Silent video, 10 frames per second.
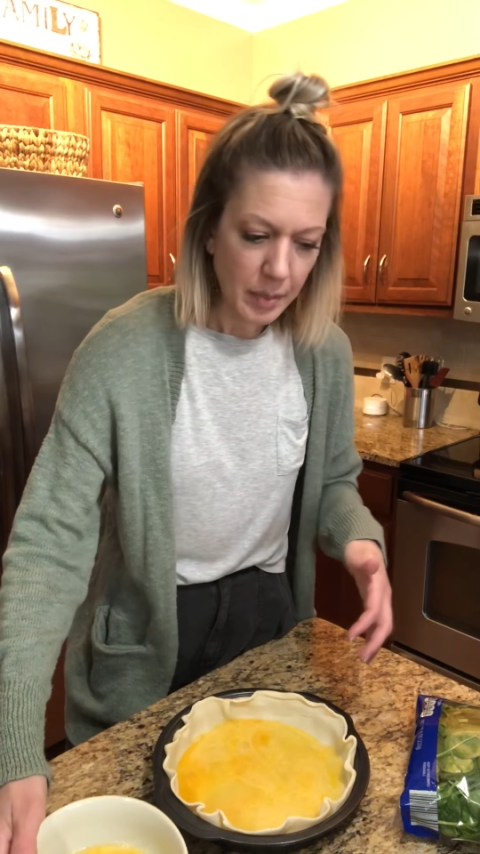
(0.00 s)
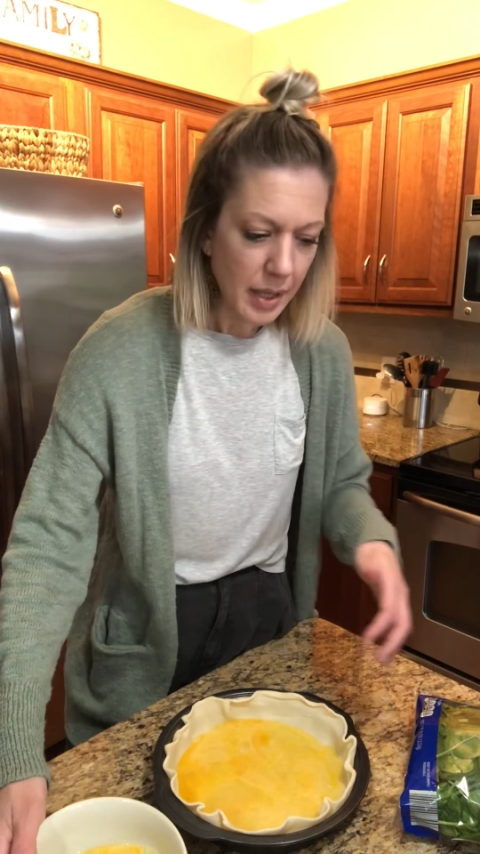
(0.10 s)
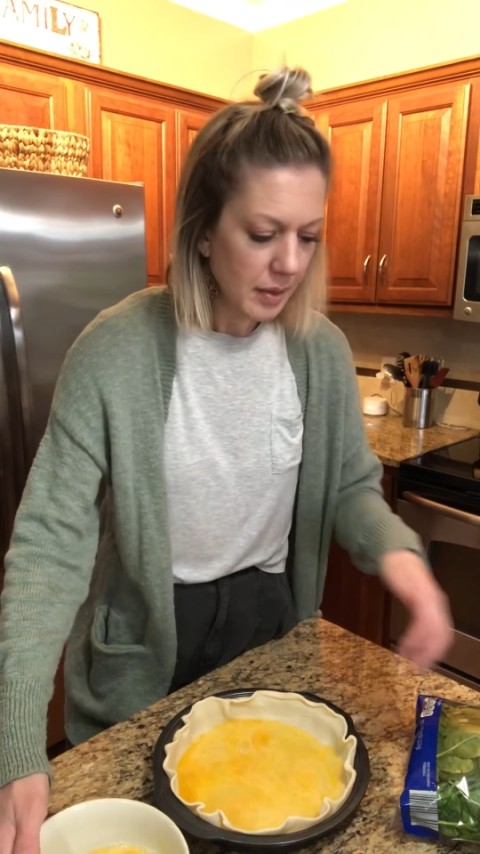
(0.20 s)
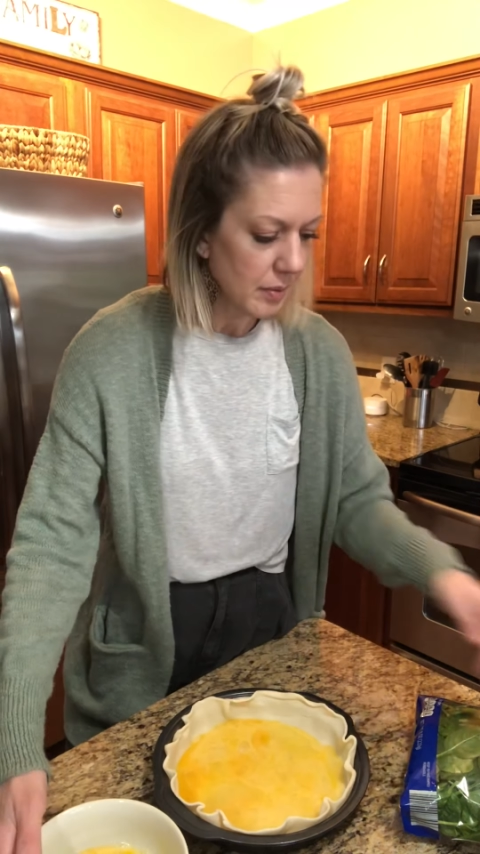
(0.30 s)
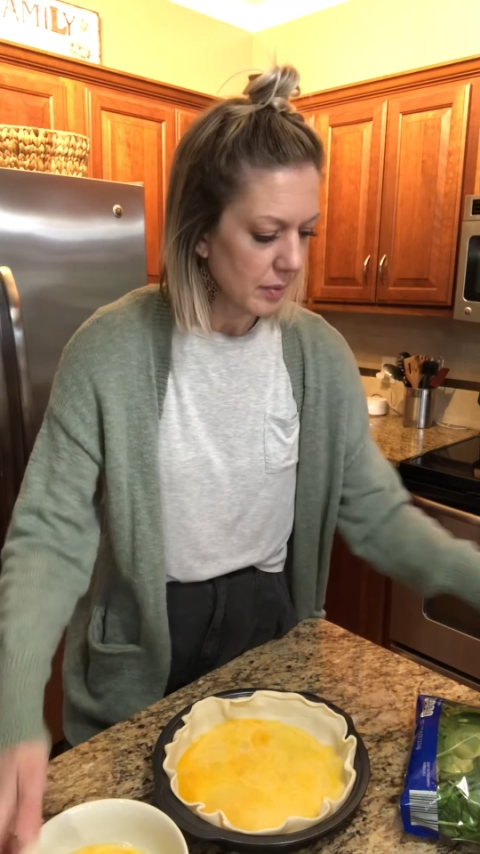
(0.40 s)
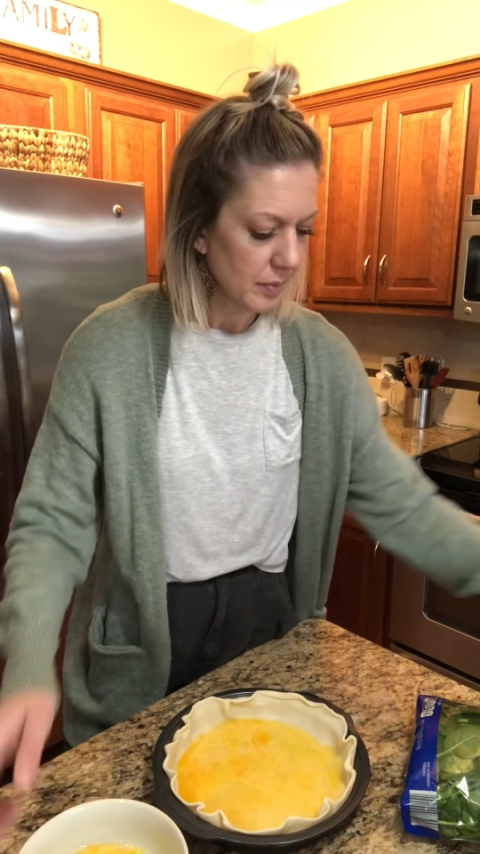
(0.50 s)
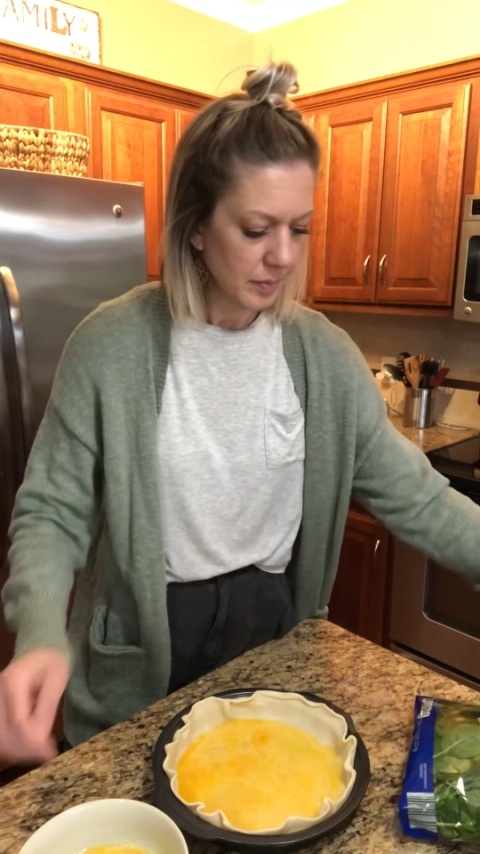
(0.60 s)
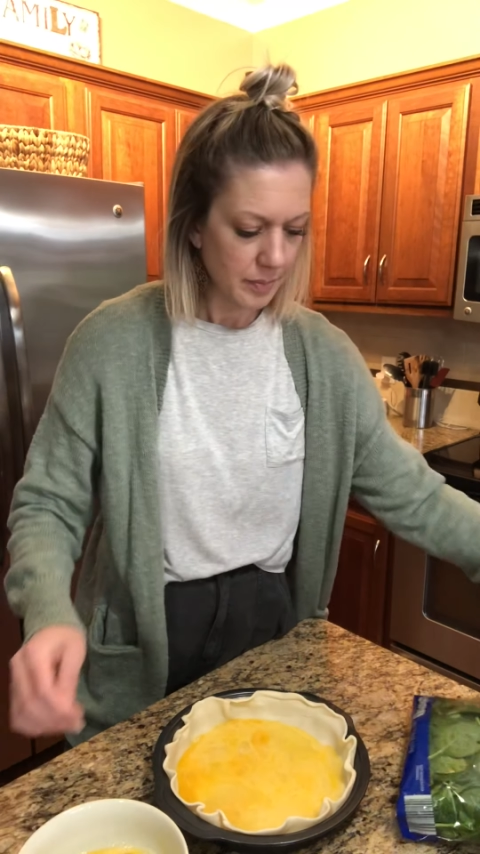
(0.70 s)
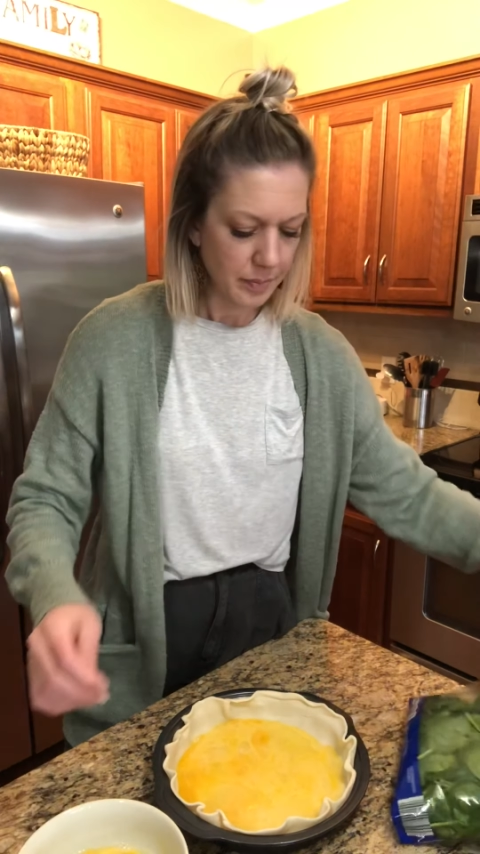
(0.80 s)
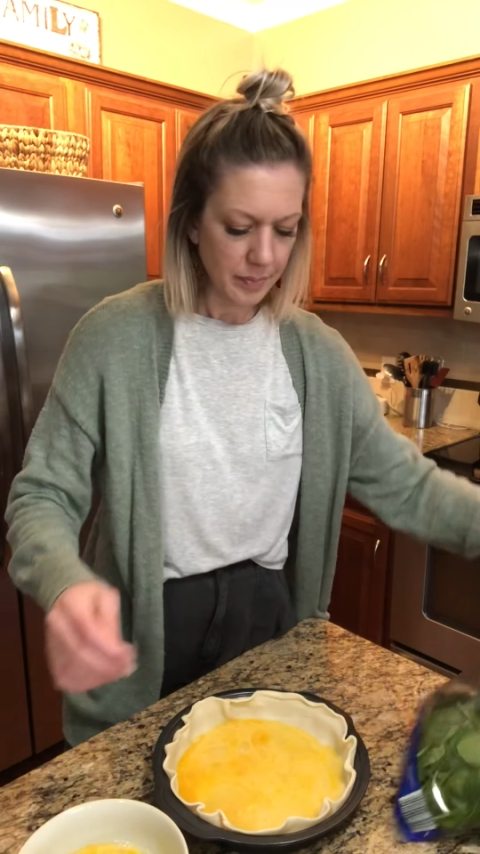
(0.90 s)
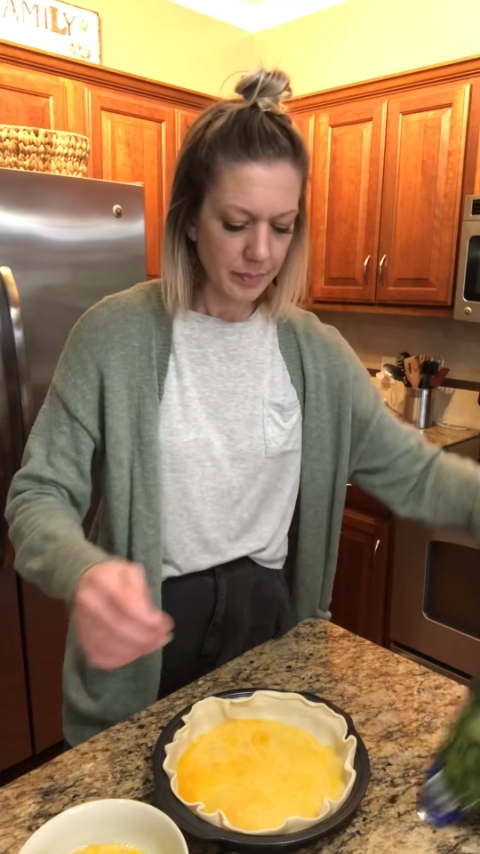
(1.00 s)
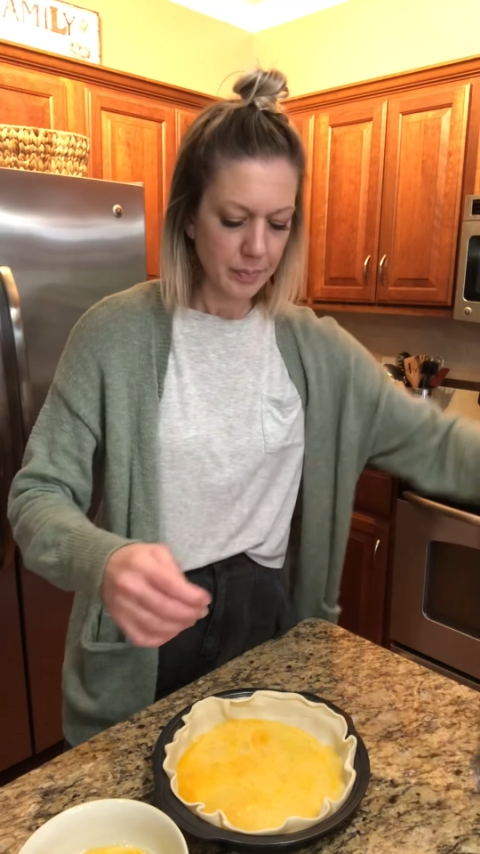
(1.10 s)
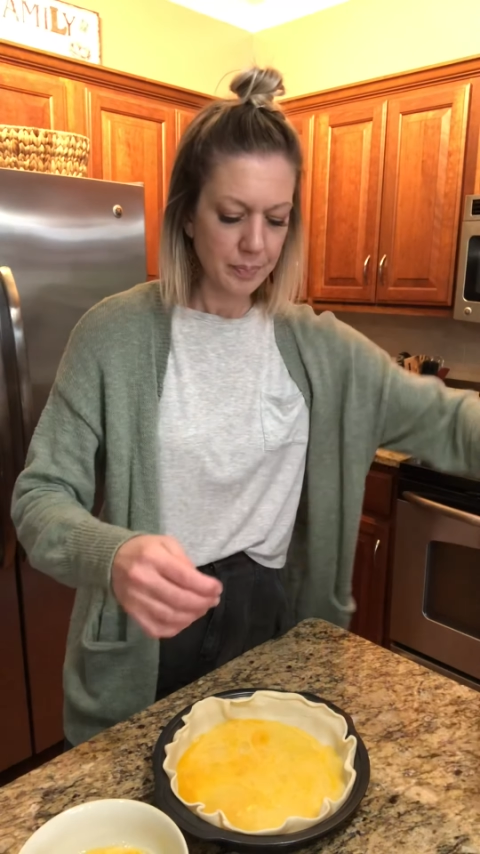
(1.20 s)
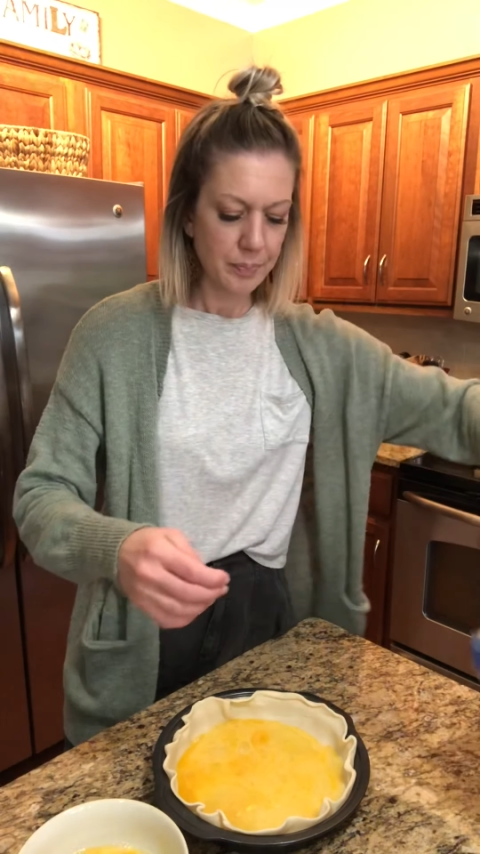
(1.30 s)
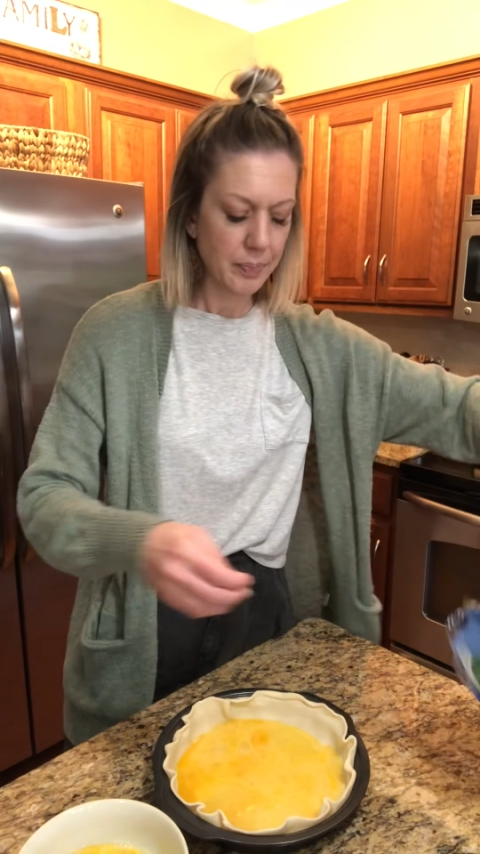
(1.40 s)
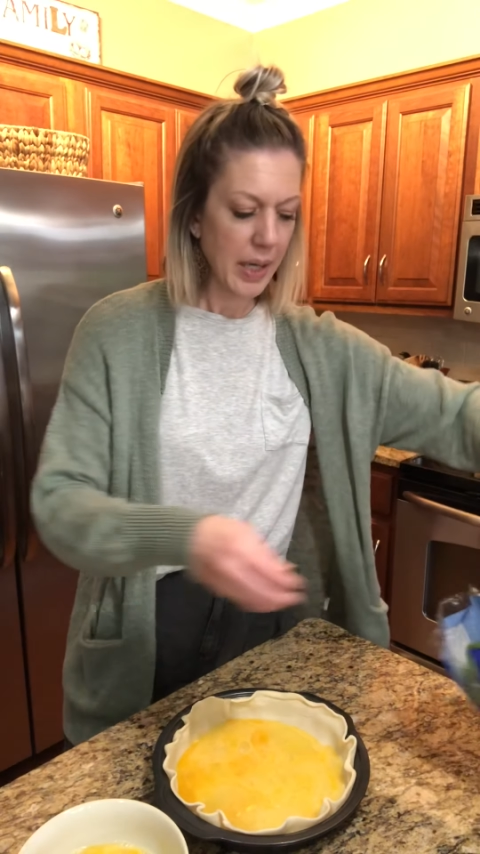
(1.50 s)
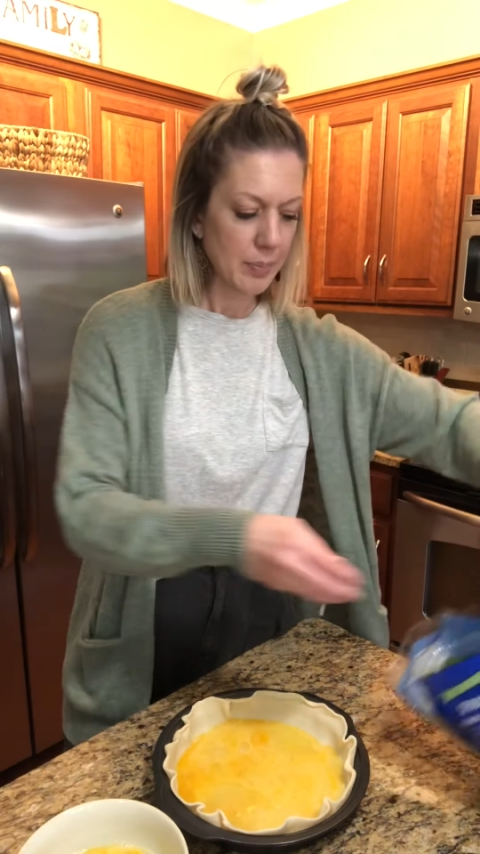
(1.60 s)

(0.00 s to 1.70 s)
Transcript: my pie